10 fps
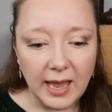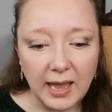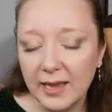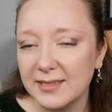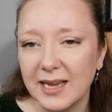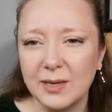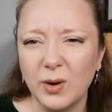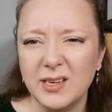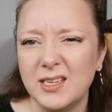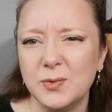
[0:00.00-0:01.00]
exactly what I
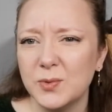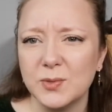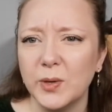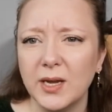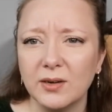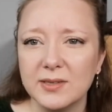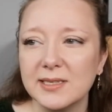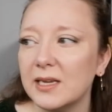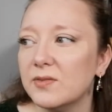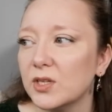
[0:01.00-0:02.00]
needed was working on sleeves.